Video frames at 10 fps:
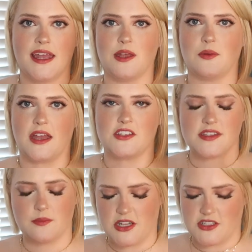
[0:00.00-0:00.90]
Anyway,
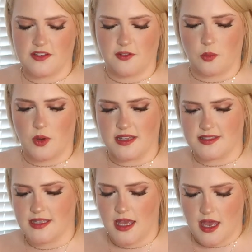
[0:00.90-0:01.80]
just a bunch of different
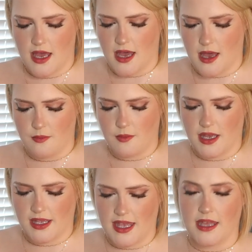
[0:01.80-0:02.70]
ones. Um,
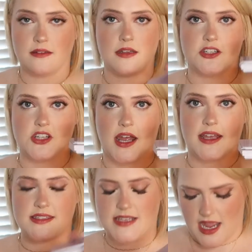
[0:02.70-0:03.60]
again, a
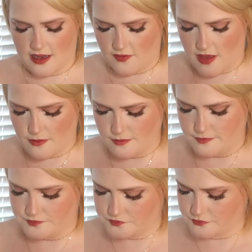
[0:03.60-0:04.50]
giant stack of them
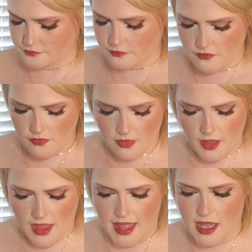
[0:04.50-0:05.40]

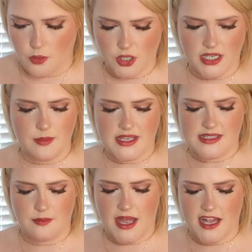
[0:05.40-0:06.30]
and we're gonna
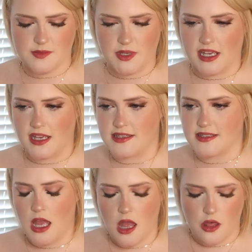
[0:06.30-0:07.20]
mix and match because
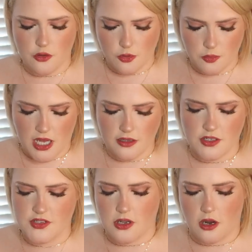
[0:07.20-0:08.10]
the room
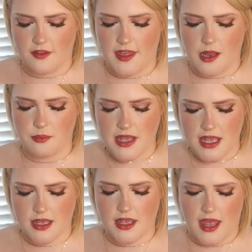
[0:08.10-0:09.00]
colors are that
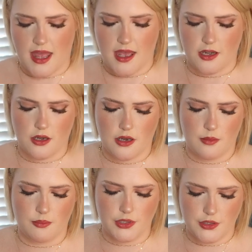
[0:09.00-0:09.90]
pink and
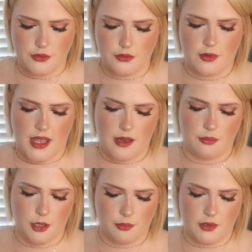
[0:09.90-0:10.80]
blue and
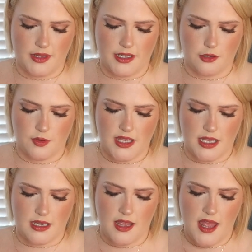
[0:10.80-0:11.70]
purple and
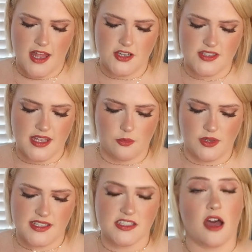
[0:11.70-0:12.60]
green, just like
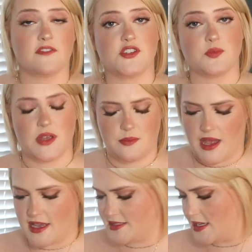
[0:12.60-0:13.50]
really soft, sweet
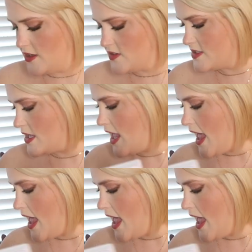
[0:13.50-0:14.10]
pastels.